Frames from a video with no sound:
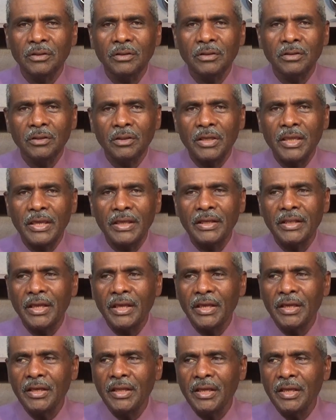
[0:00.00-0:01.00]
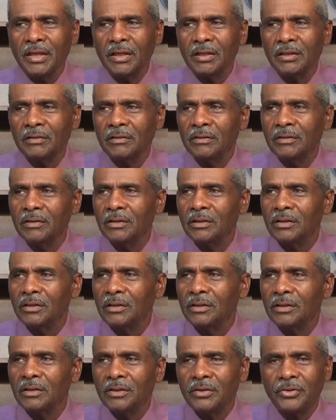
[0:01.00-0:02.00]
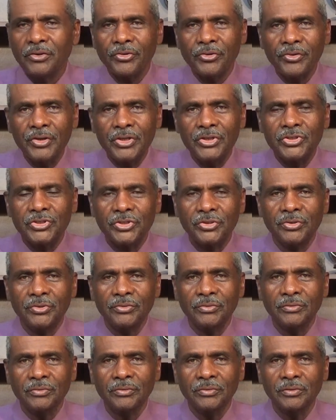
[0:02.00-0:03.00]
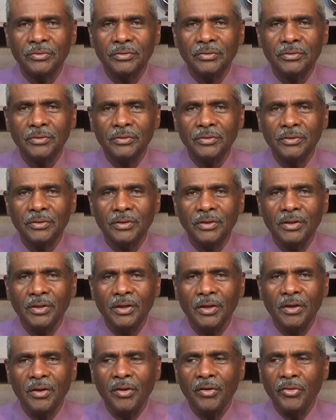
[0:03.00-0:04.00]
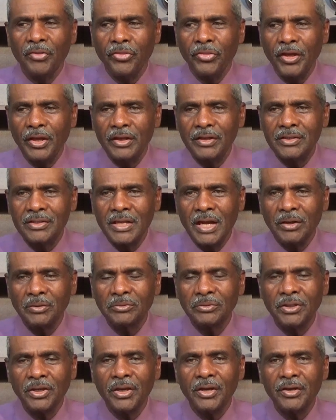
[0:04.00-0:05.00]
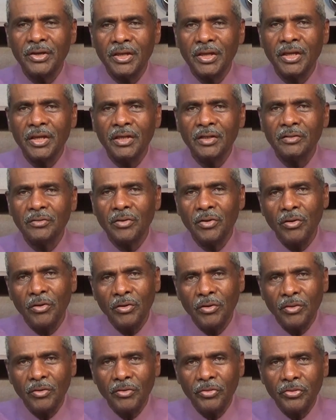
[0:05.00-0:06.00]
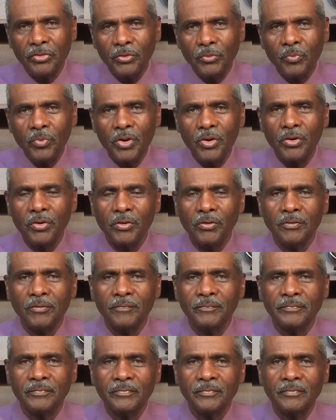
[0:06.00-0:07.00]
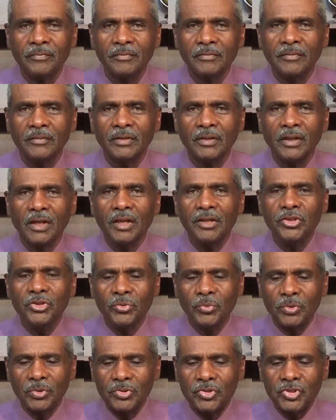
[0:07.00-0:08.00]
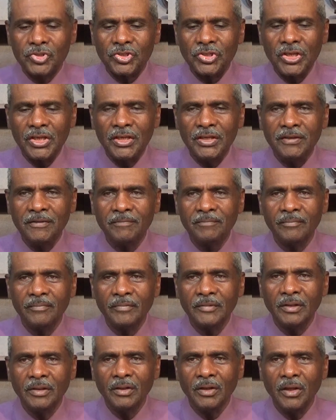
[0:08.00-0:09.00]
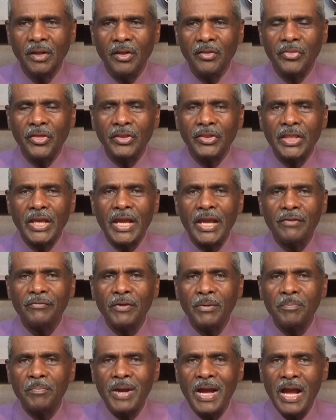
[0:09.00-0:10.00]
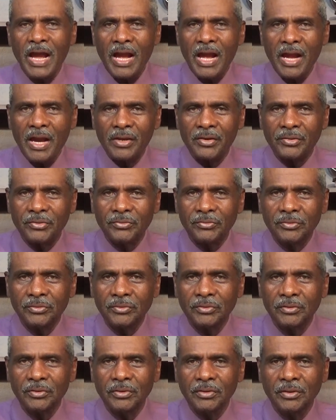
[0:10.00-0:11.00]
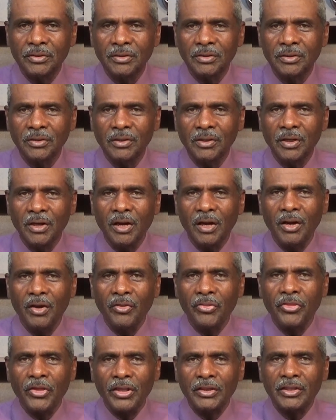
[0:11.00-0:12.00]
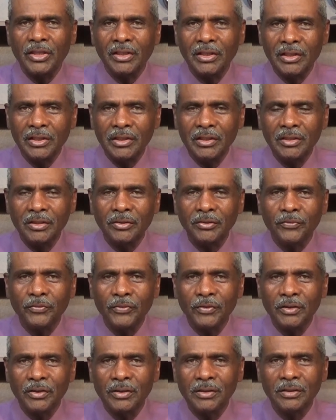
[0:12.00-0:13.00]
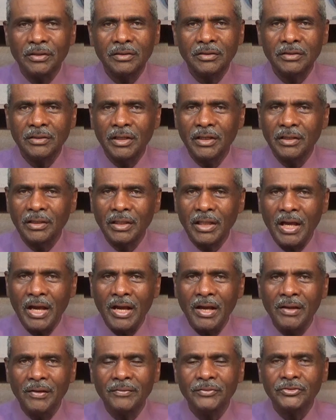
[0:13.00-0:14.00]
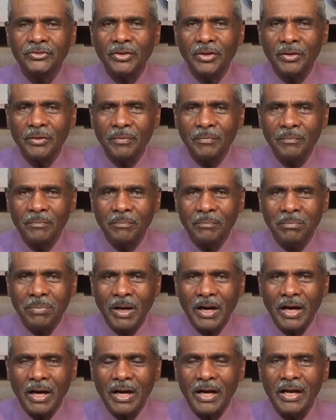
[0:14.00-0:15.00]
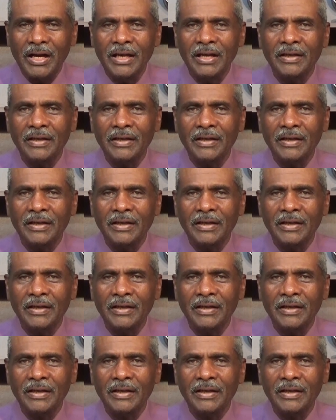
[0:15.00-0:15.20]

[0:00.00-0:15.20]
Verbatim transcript: Look at any creature that is out there in the world. And you will see that they have a pattern that they live their lives by.